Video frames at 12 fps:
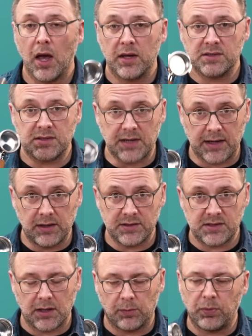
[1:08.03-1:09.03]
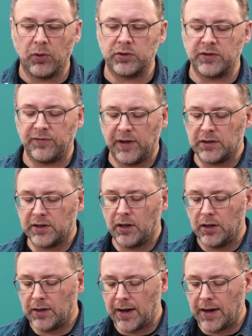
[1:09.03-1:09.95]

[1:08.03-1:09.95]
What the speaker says: Stainless steel portafilter.